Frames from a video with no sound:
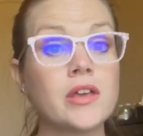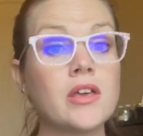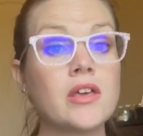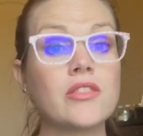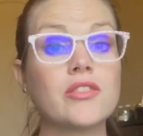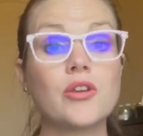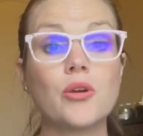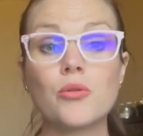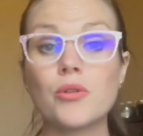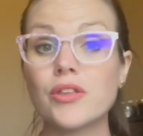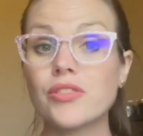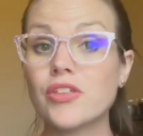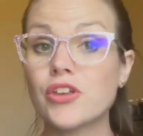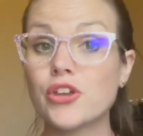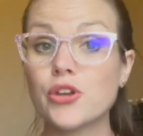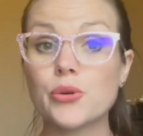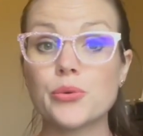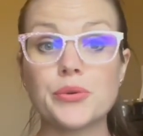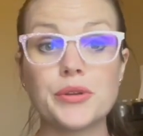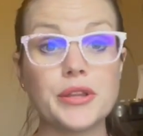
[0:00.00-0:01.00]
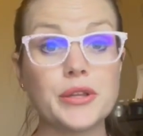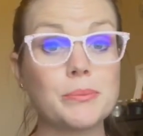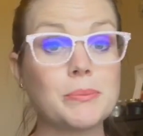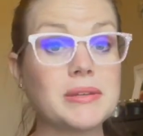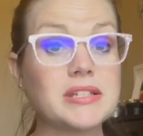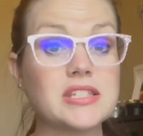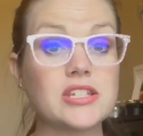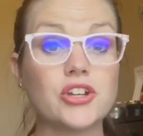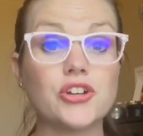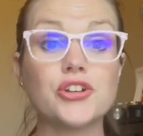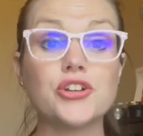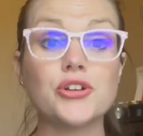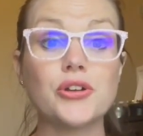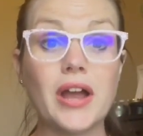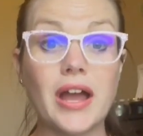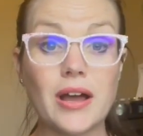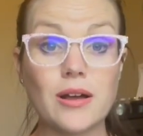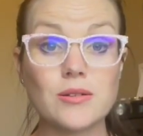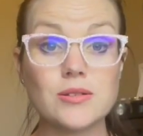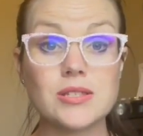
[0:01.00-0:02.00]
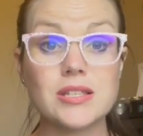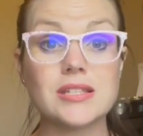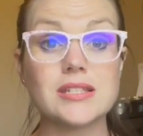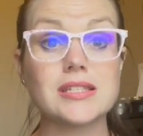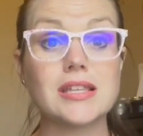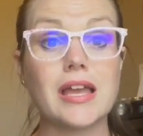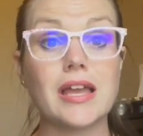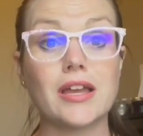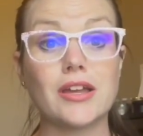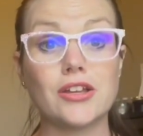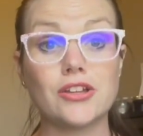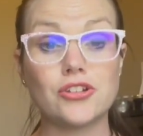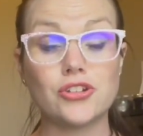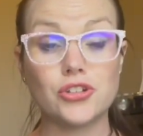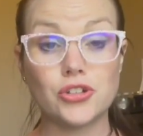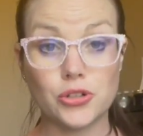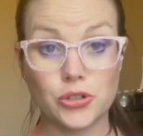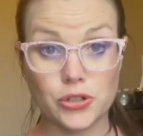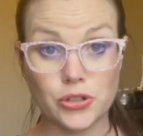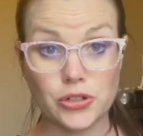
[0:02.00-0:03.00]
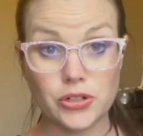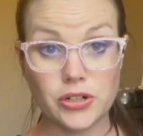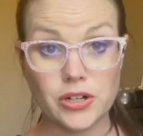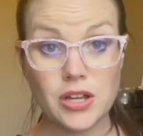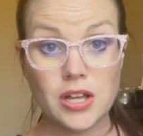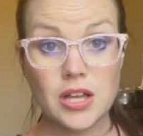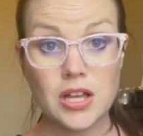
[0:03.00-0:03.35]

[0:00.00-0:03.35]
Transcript: The only thing you're really missing are your houses and your